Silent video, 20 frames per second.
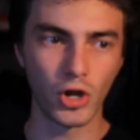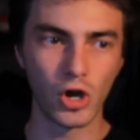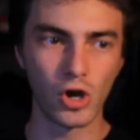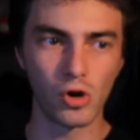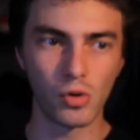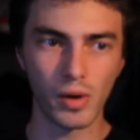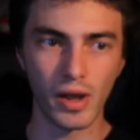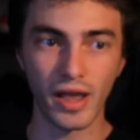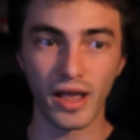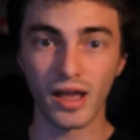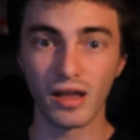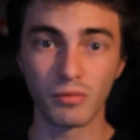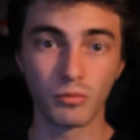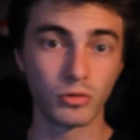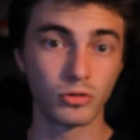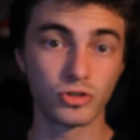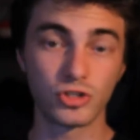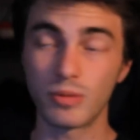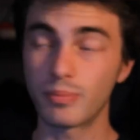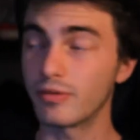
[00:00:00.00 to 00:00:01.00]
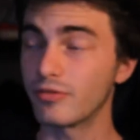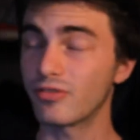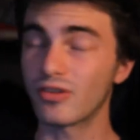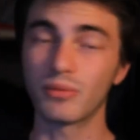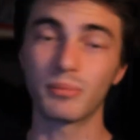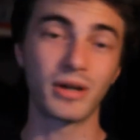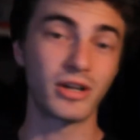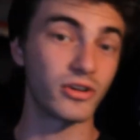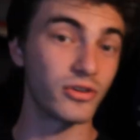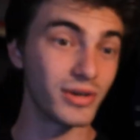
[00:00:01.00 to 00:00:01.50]
go and we'll jump in
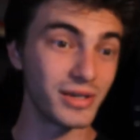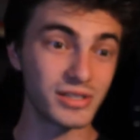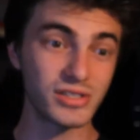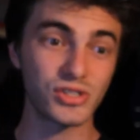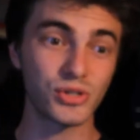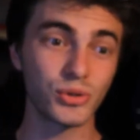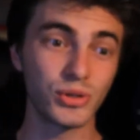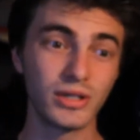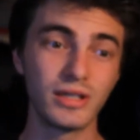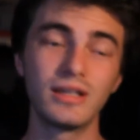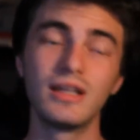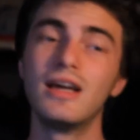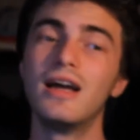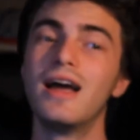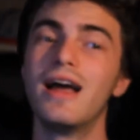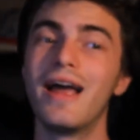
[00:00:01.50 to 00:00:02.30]
front of my green screen